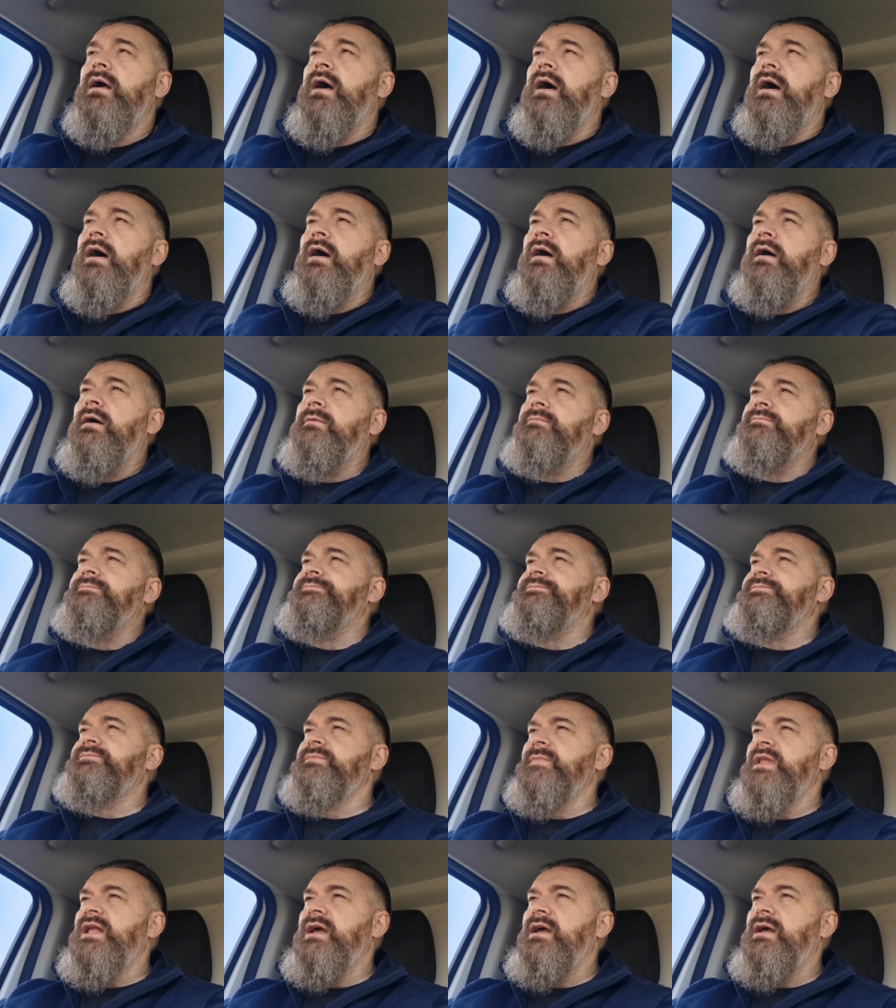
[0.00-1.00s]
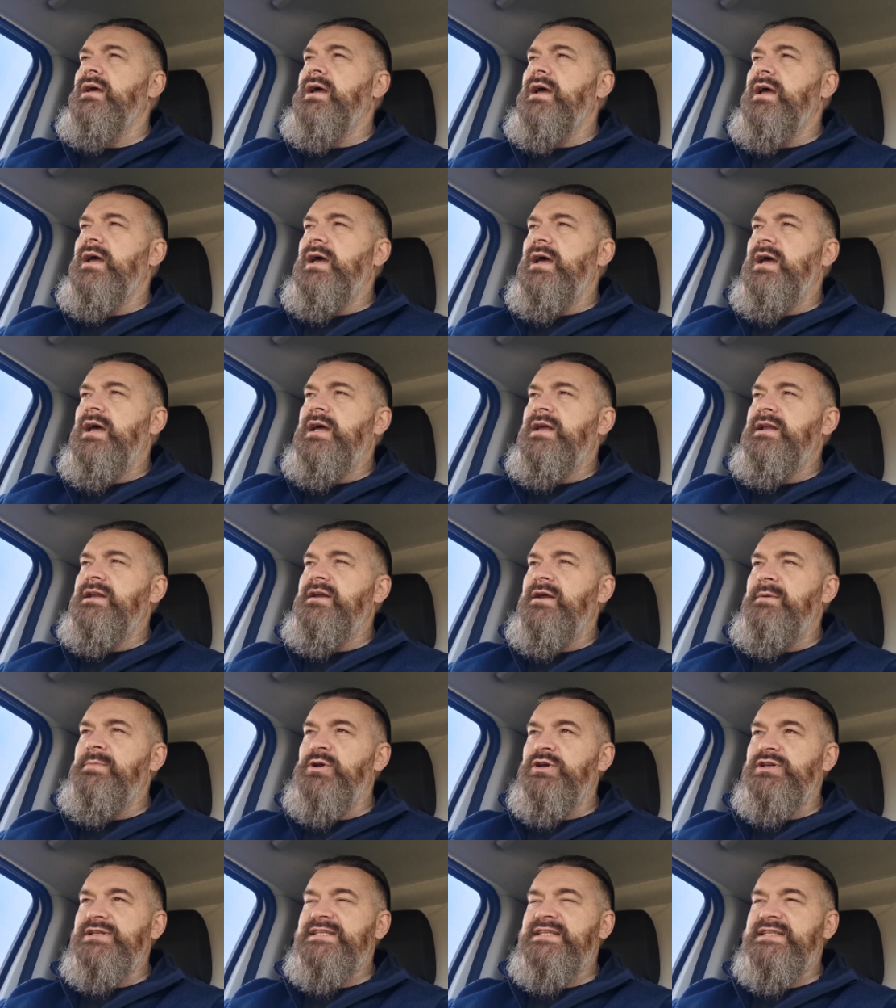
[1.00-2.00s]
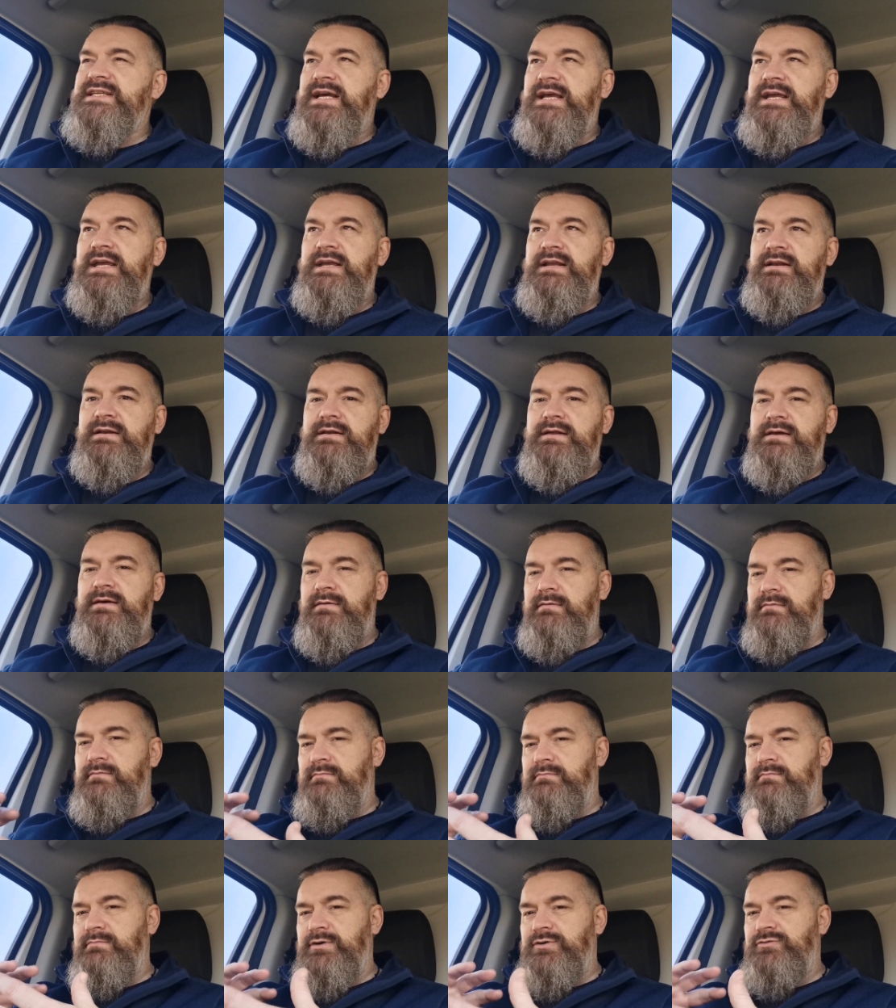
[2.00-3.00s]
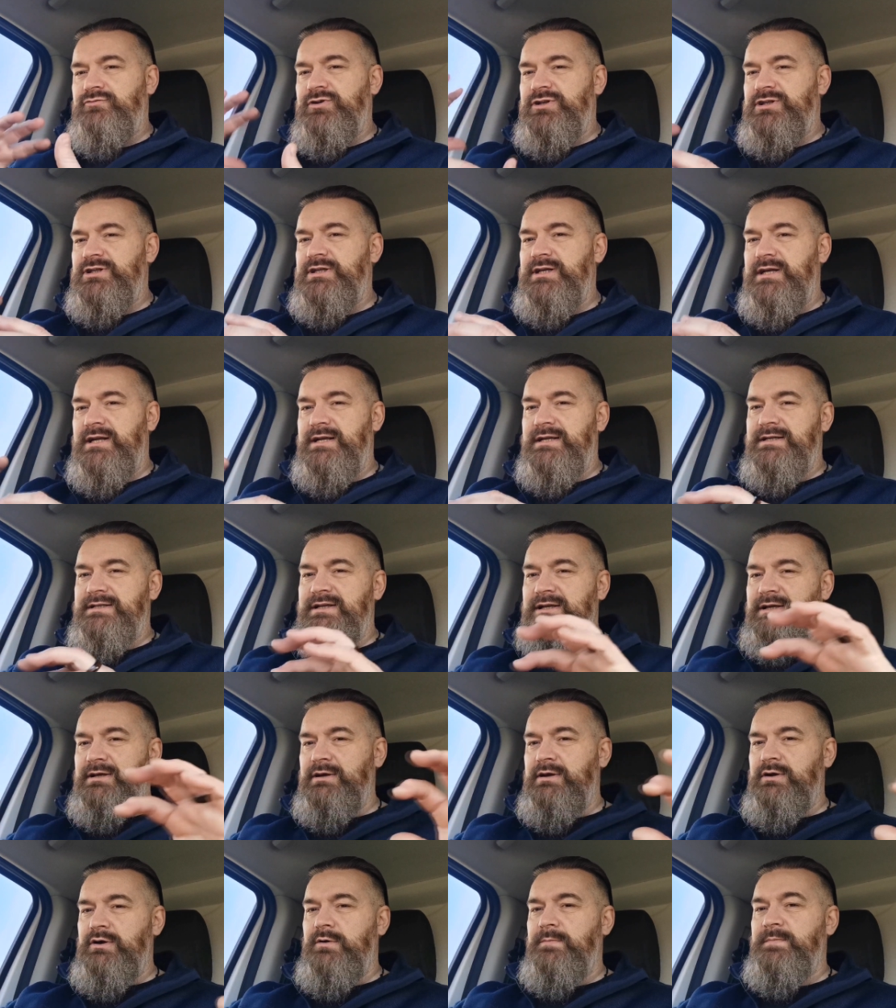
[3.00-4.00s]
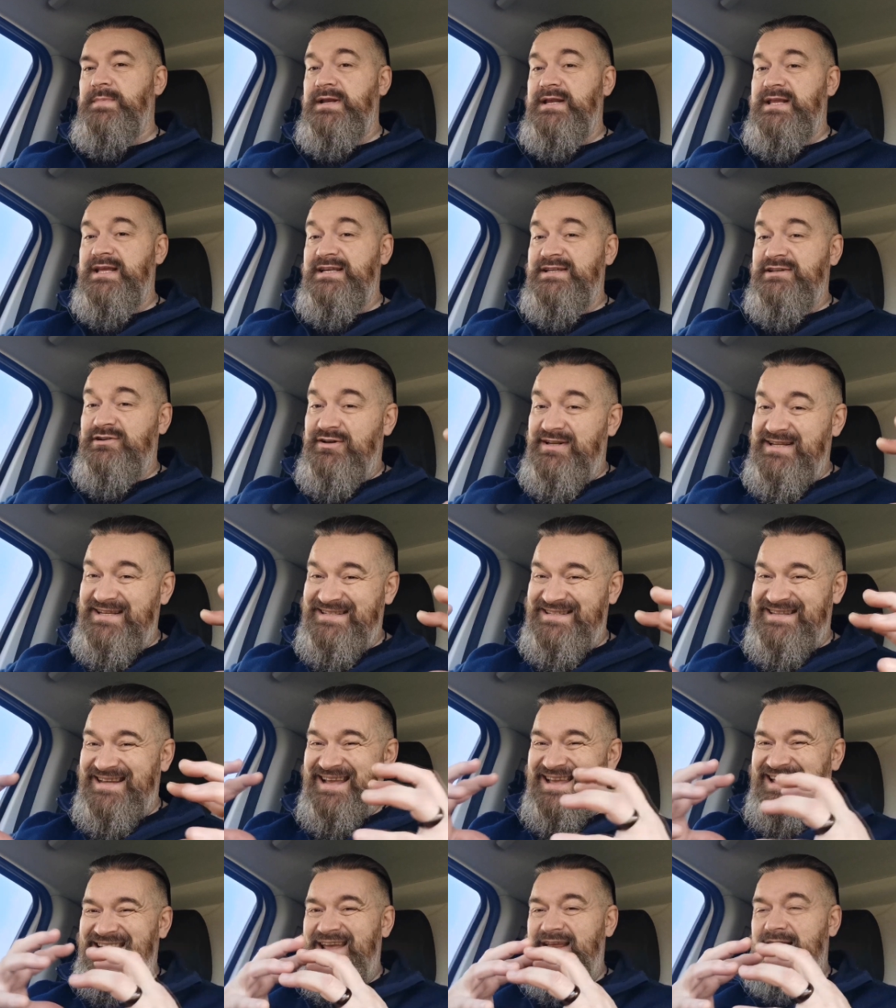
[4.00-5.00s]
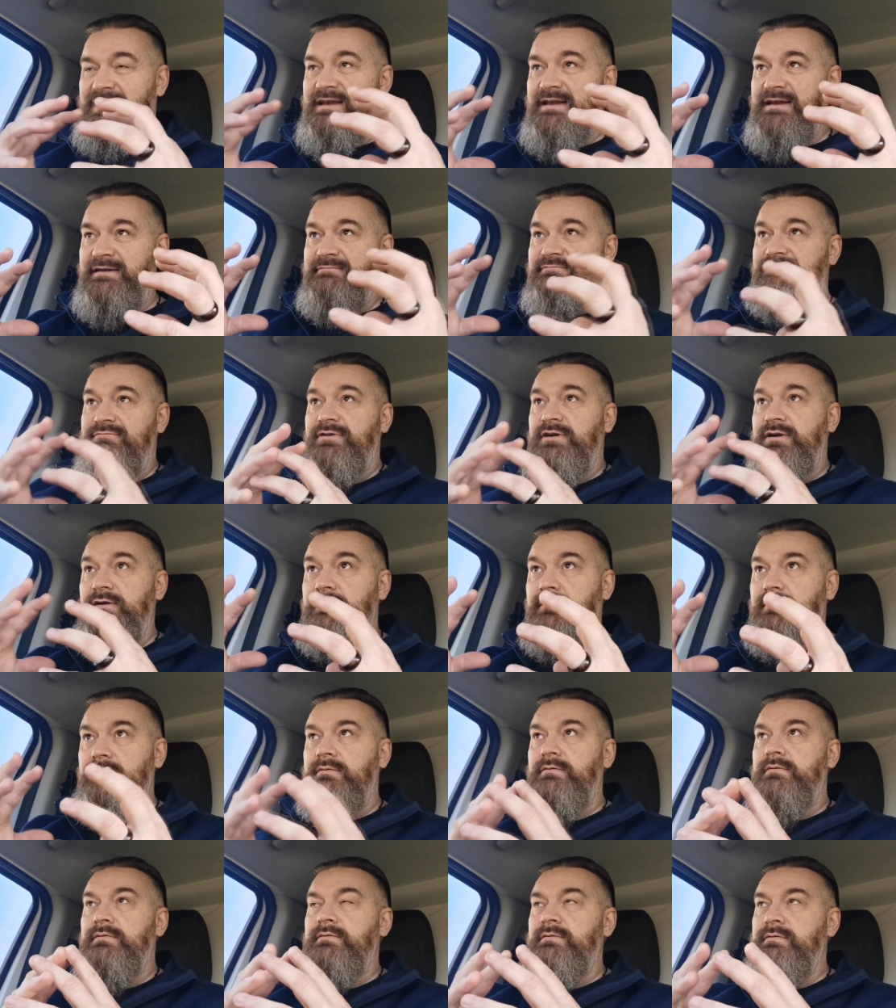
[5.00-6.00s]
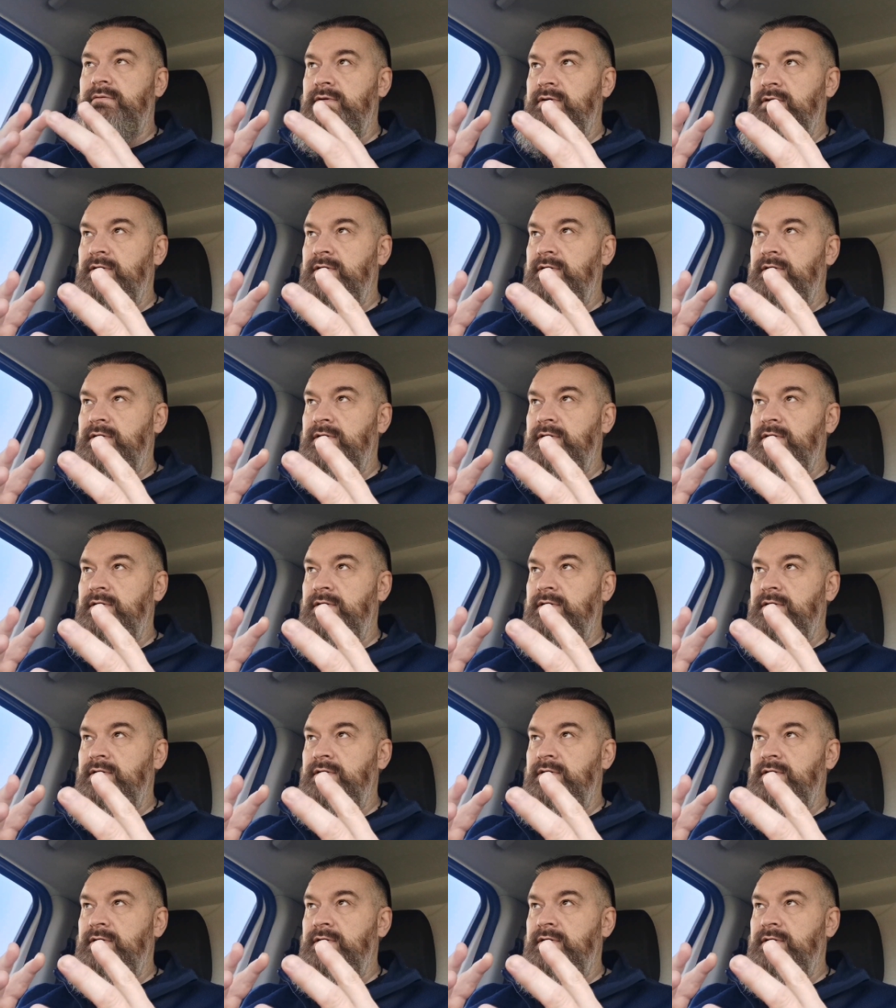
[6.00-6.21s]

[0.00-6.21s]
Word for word: Um, and I'm not saying that Christianity copied this or there's any real